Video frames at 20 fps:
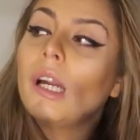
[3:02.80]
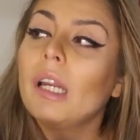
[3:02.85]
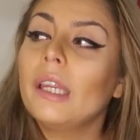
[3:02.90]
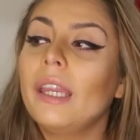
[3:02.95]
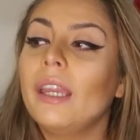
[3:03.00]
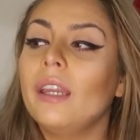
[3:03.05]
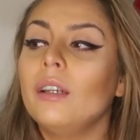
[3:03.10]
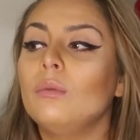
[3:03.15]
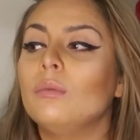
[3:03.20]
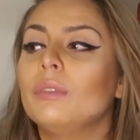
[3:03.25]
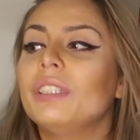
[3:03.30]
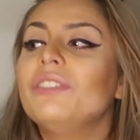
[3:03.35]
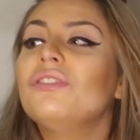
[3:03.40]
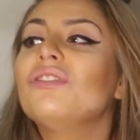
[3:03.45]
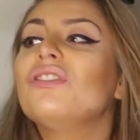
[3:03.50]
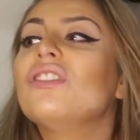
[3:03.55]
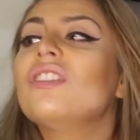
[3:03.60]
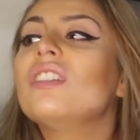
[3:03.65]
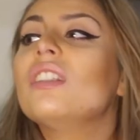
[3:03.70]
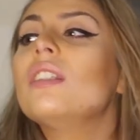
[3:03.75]
I can't wait
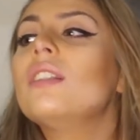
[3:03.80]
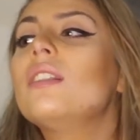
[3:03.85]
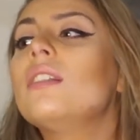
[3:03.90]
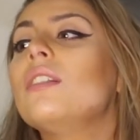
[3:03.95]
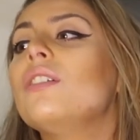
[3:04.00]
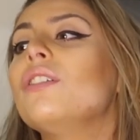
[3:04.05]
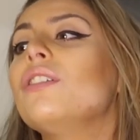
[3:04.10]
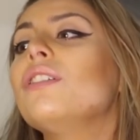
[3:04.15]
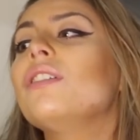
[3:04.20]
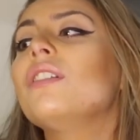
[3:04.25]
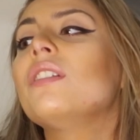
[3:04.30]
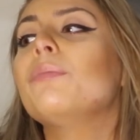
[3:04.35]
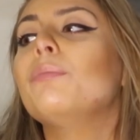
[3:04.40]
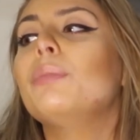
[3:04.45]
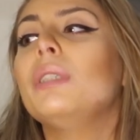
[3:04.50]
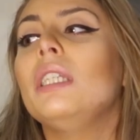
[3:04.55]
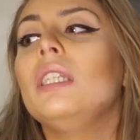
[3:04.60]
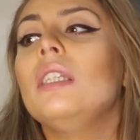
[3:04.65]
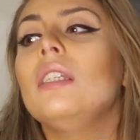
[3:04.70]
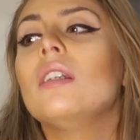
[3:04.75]
for this year to
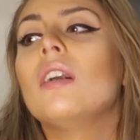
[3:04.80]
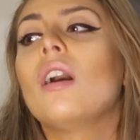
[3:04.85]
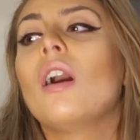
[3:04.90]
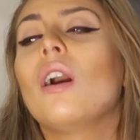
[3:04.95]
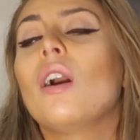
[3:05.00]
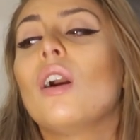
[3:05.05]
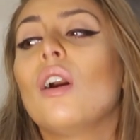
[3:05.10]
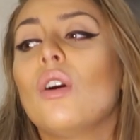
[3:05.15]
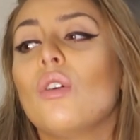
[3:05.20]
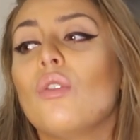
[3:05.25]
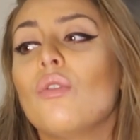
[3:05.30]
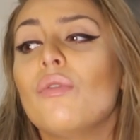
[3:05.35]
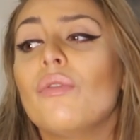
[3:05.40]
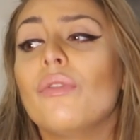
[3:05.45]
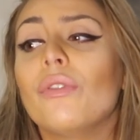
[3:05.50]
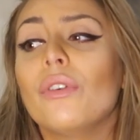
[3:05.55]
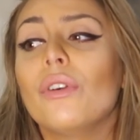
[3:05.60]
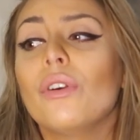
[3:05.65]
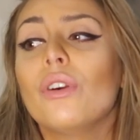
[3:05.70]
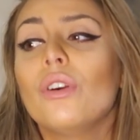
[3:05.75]
be
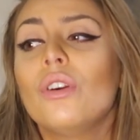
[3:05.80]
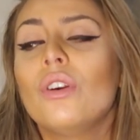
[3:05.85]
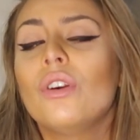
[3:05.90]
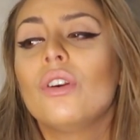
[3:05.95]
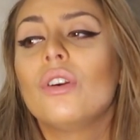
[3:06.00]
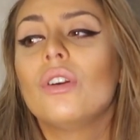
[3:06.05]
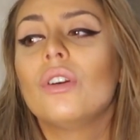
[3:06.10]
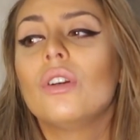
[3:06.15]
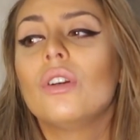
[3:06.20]
over,